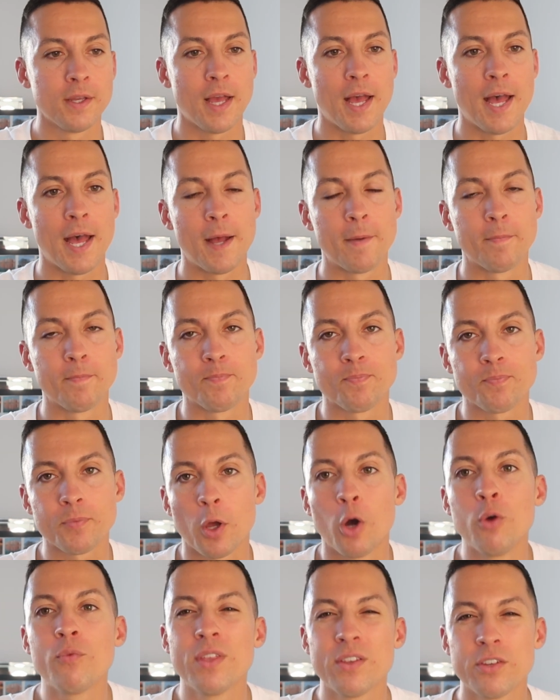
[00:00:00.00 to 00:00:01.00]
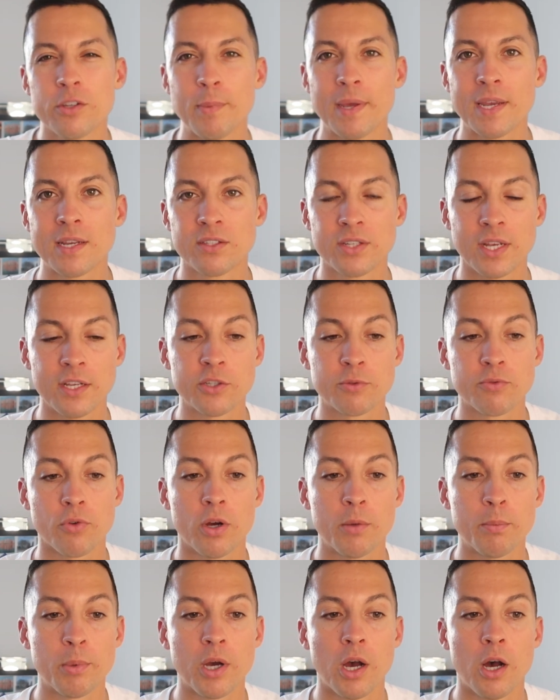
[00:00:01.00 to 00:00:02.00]
Um, hopefully this is making sense,
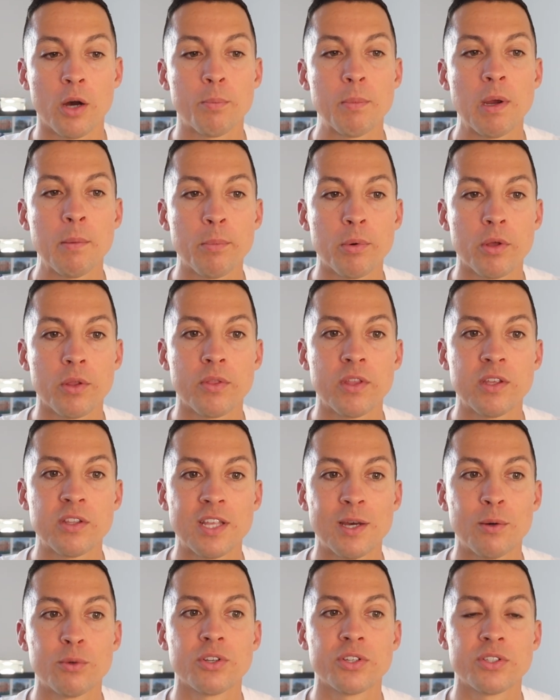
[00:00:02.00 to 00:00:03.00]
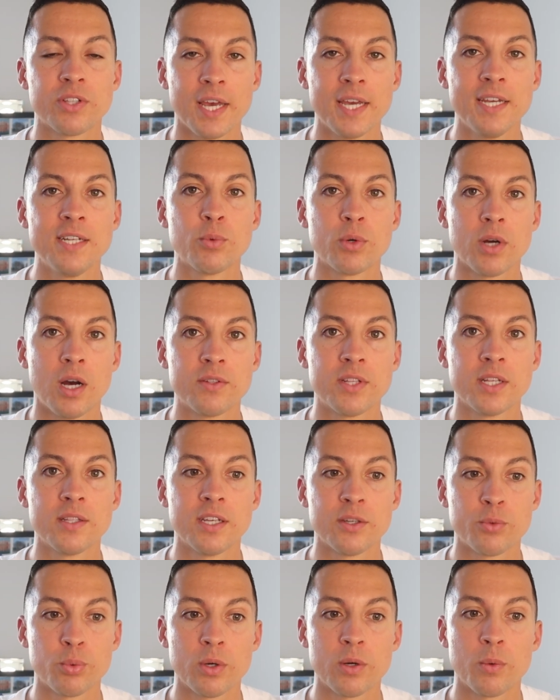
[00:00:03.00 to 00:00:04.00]
right? But I remember that there was a stage where I did
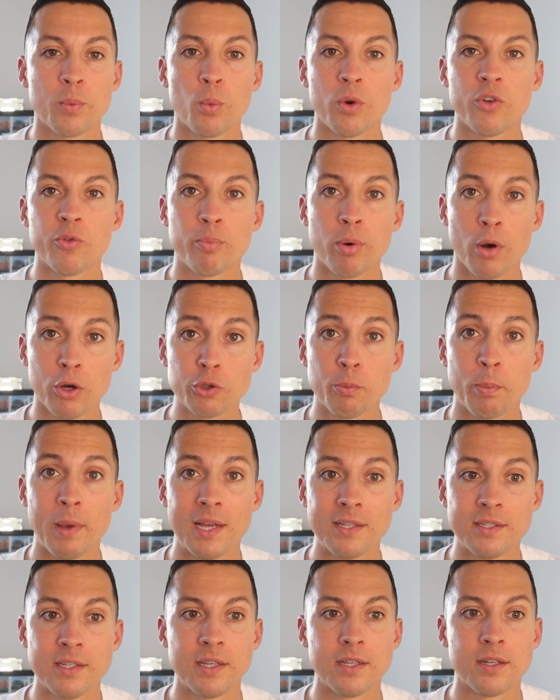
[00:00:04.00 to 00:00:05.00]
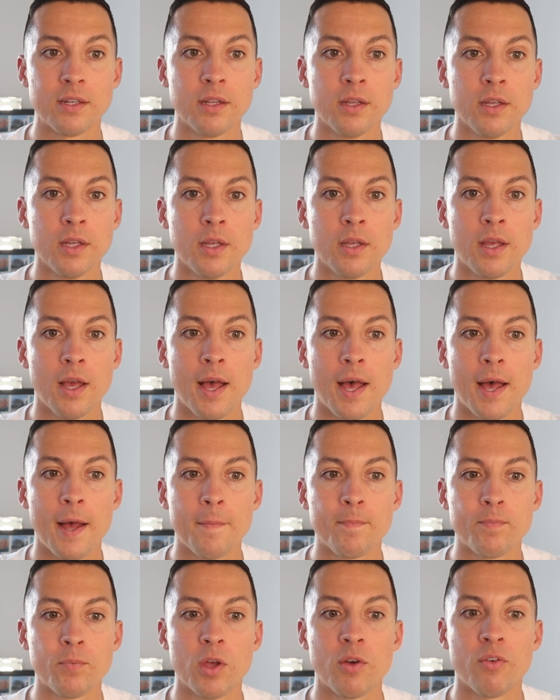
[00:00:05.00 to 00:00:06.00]
this with, with prospecting.
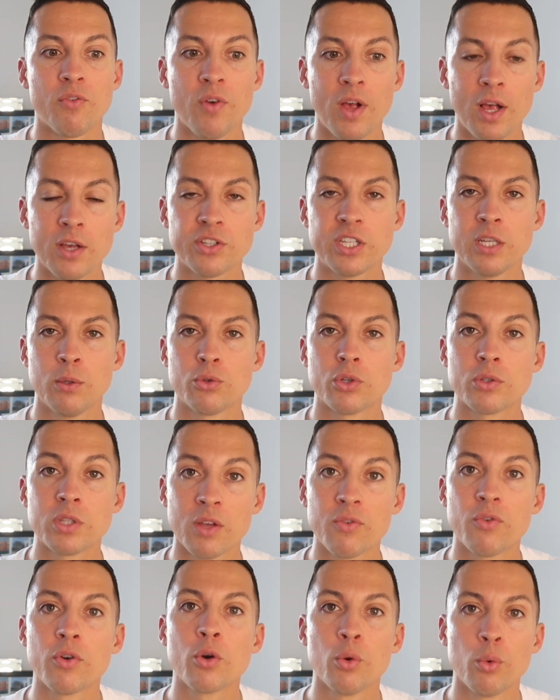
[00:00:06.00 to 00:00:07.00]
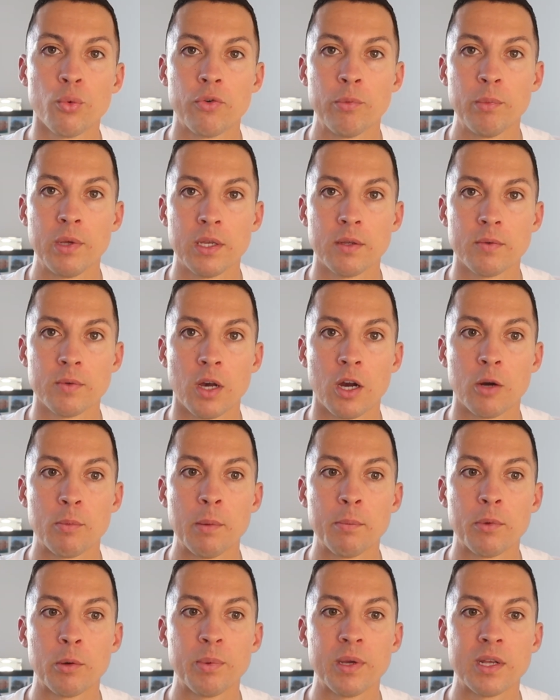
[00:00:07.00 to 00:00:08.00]
Um, at first, it was difficult for me. I
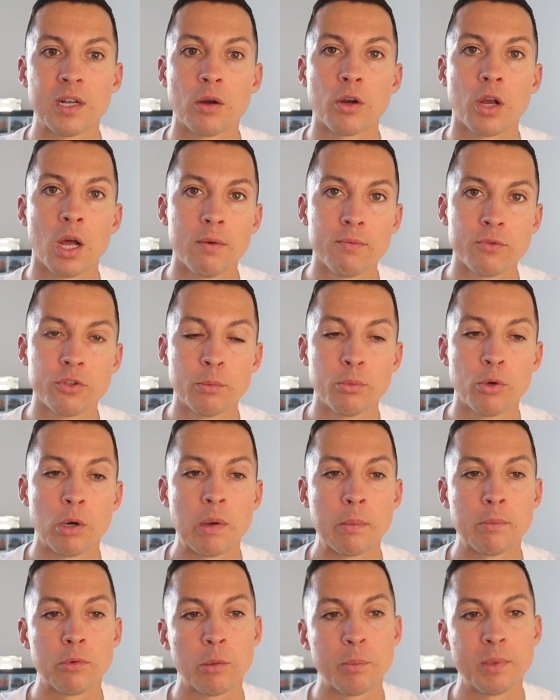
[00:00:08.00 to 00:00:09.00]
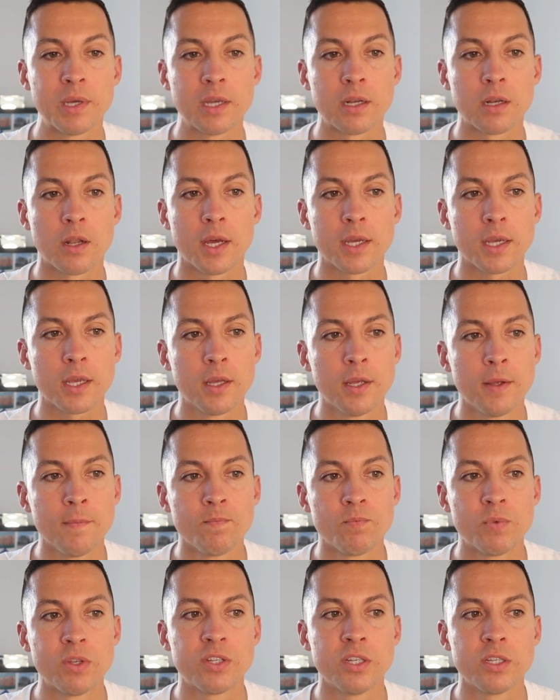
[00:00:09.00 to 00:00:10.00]
remember being uncomfortable. I remember it being like,
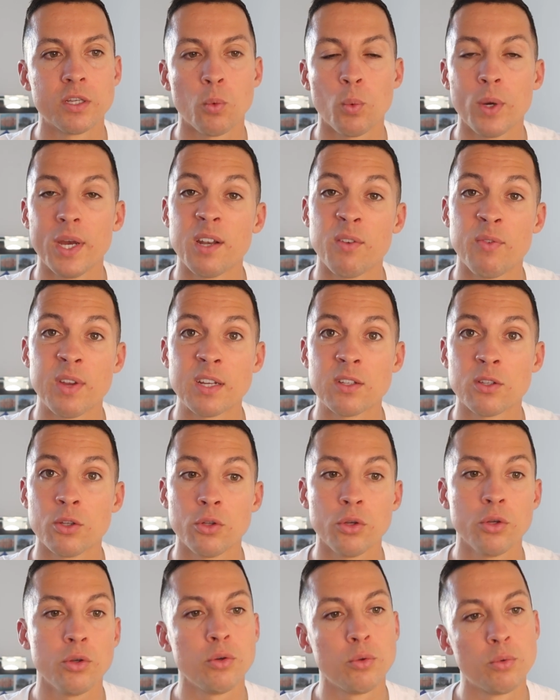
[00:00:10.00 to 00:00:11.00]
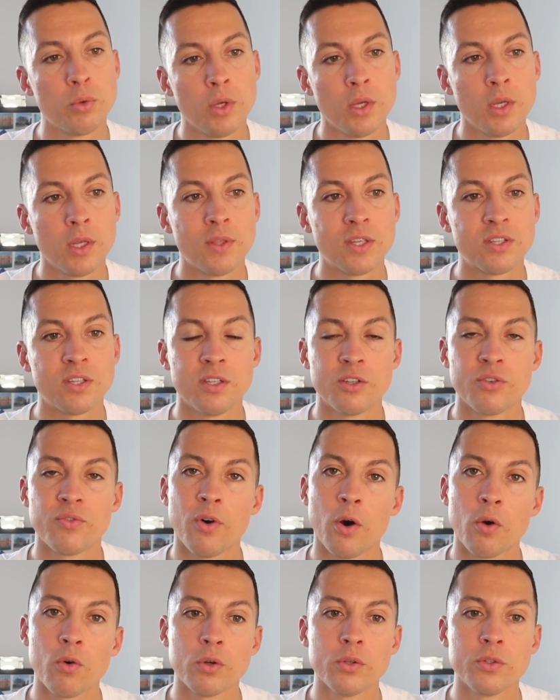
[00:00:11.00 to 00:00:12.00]
this is a weird thing to do. This is
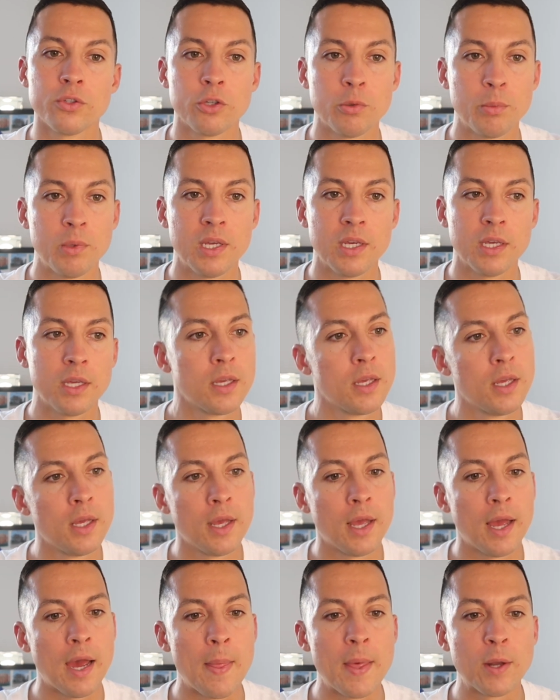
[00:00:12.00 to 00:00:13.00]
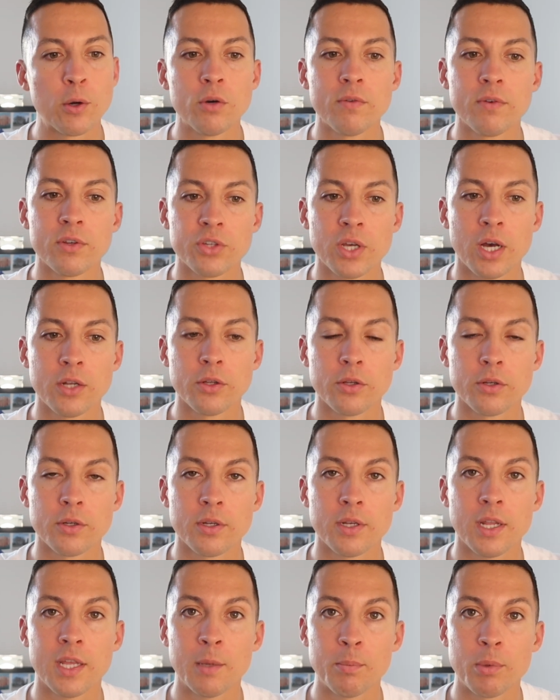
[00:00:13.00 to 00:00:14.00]
foreign to me. And then all of a
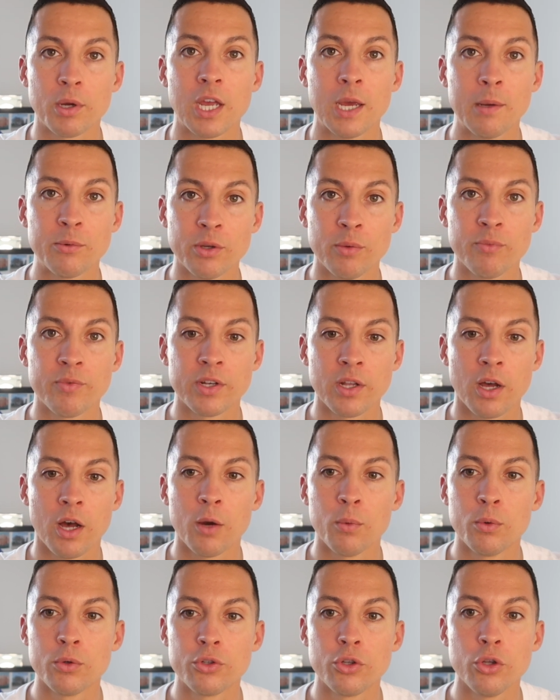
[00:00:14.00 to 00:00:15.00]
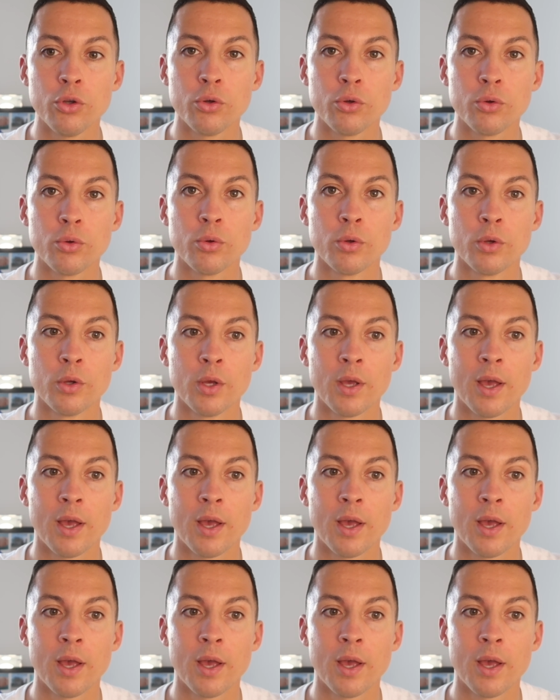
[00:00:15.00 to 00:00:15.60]
sudden, it became something that I would do.